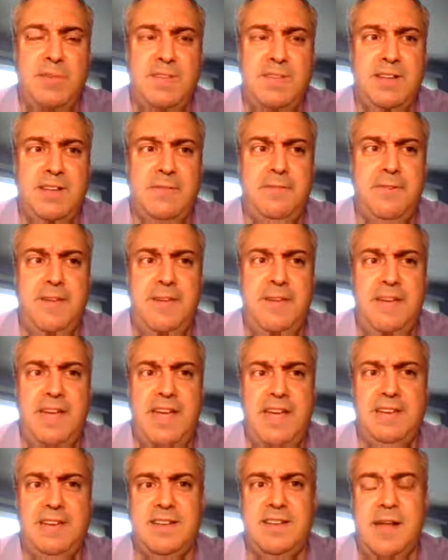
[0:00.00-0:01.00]

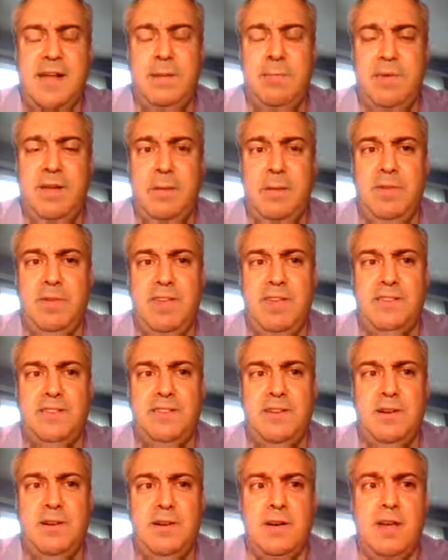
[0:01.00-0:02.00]
Pacific, 8 to 9 p.m.
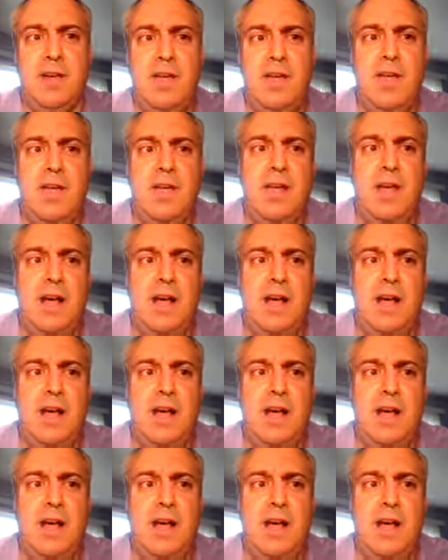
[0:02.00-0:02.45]
Eastern.